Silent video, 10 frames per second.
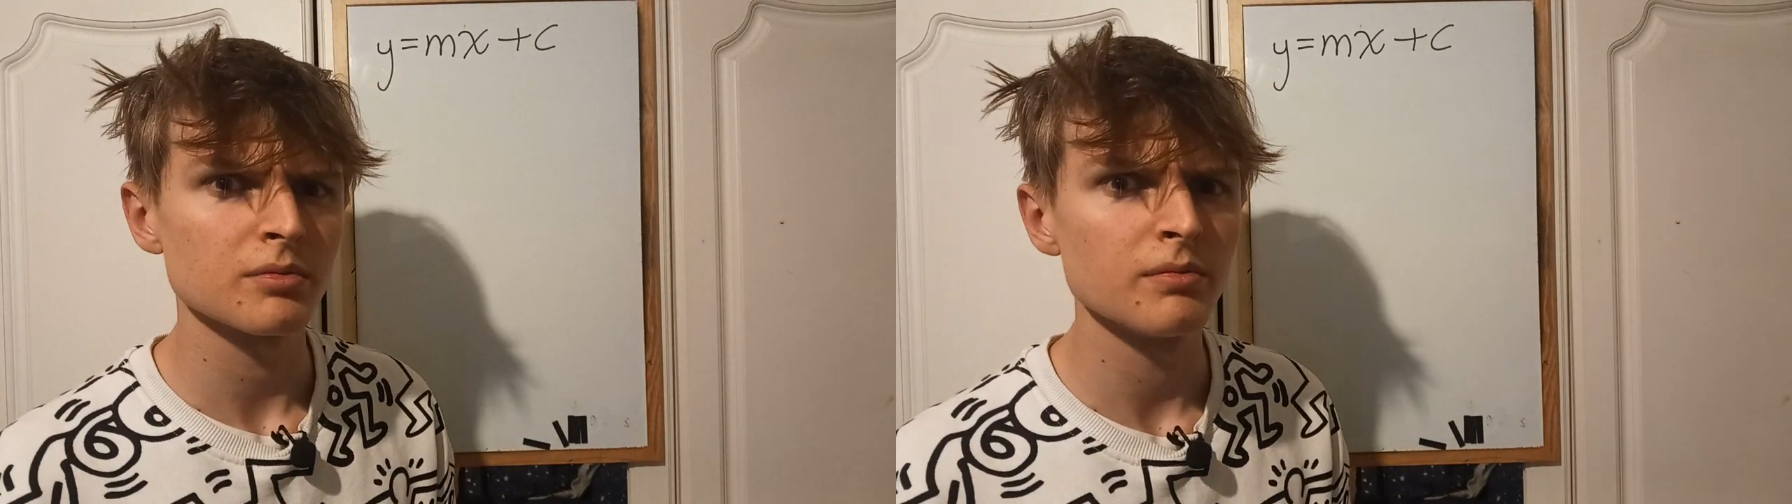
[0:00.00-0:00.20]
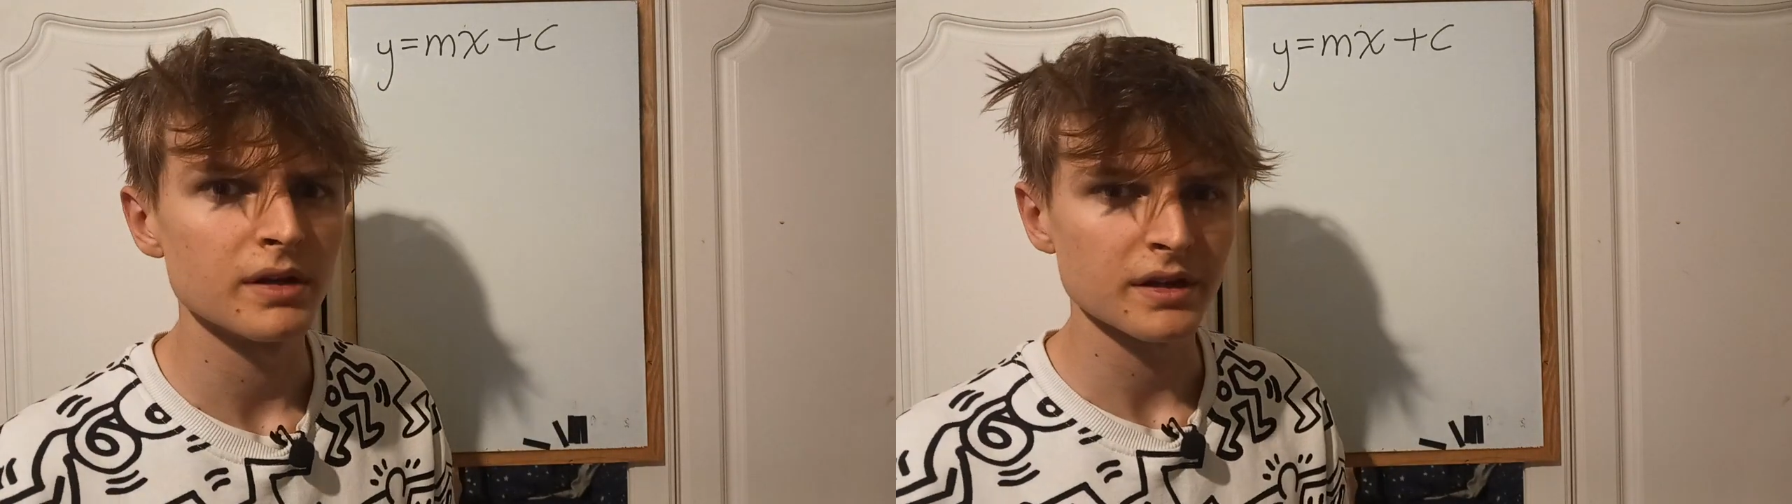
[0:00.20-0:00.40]

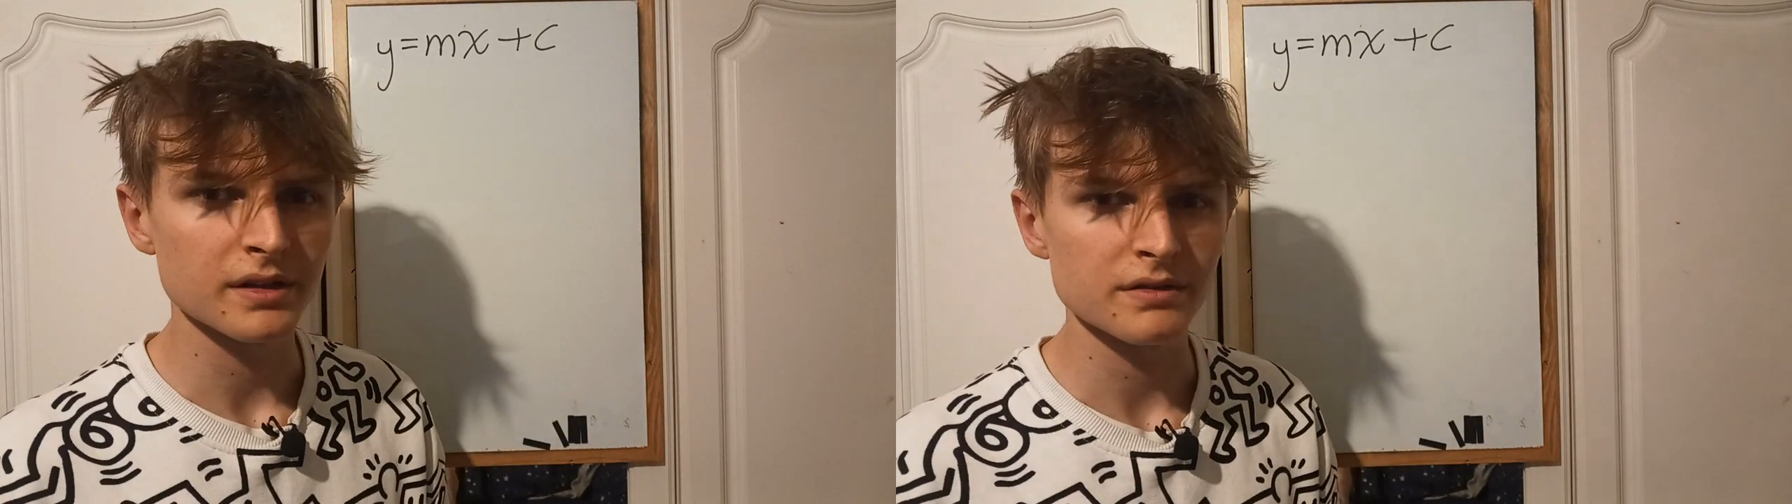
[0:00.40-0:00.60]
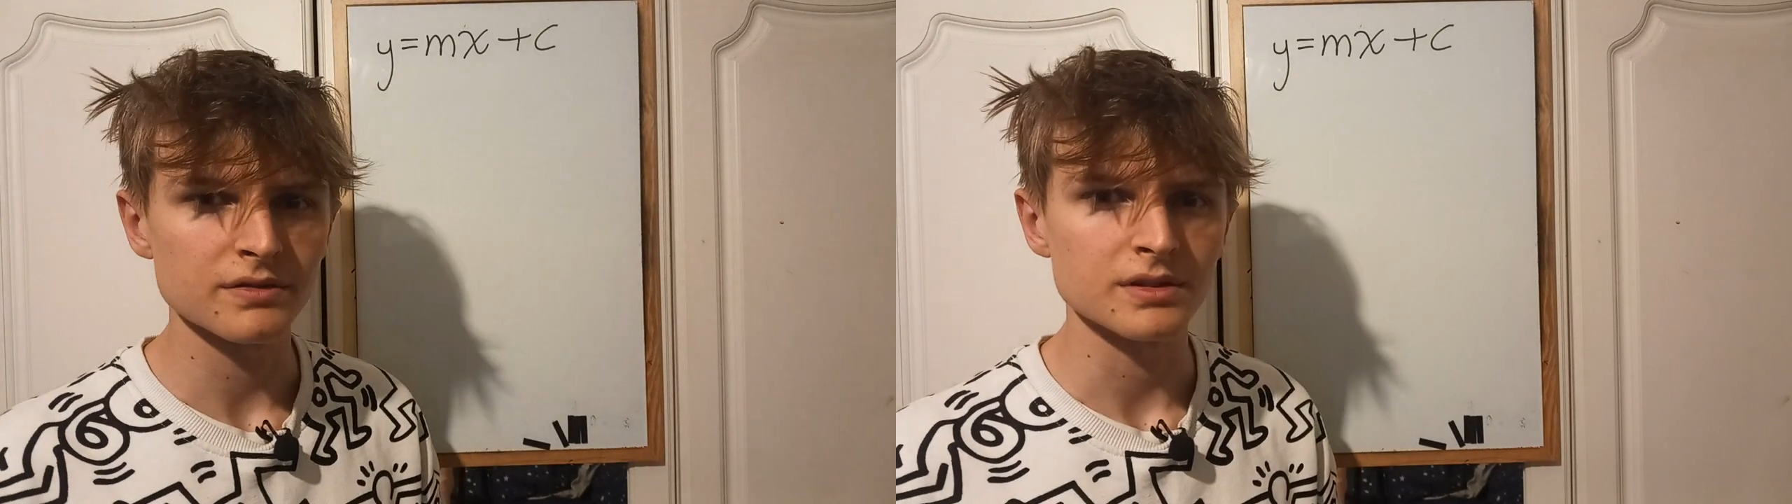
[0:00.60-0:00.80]
a bit and
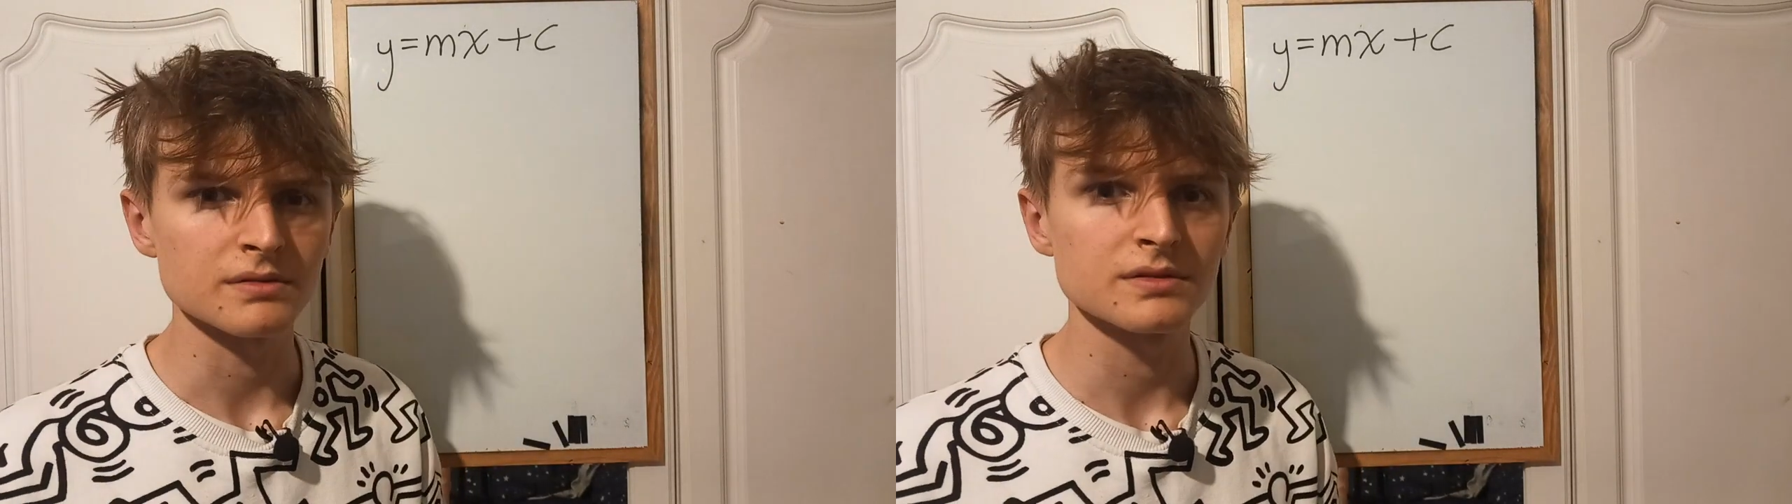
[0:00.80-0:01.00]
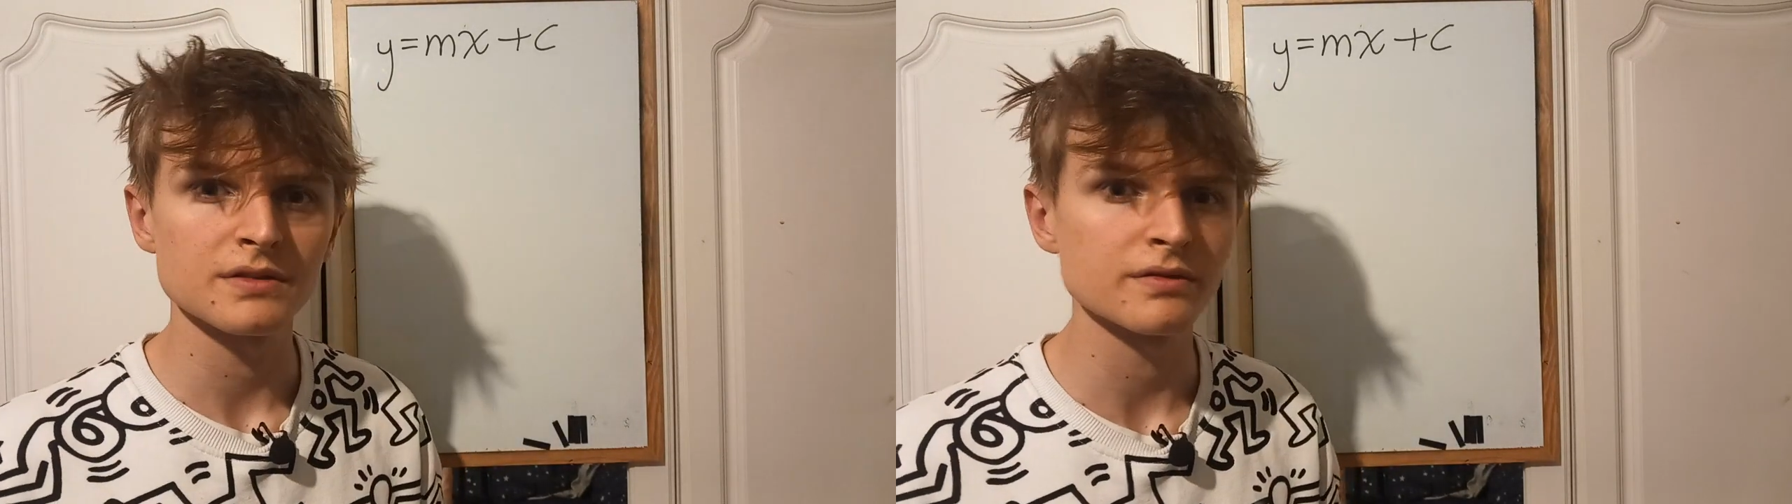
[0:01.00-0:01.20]
give
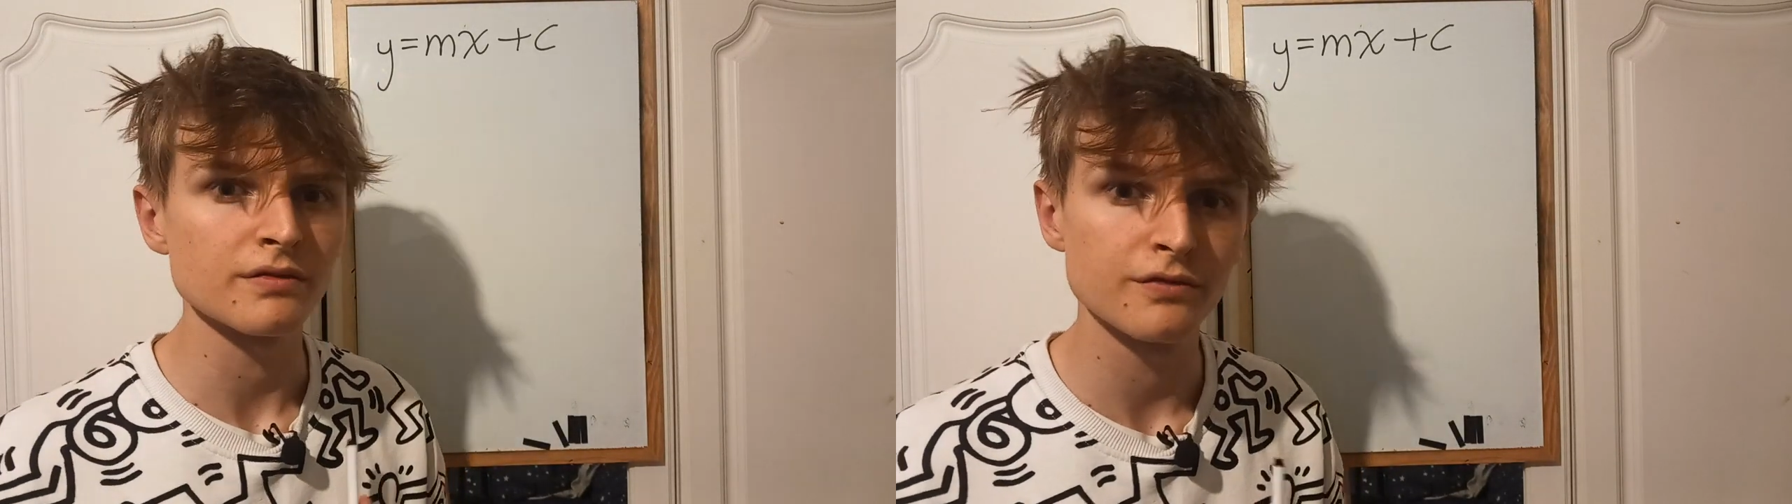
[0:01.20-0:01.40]
you different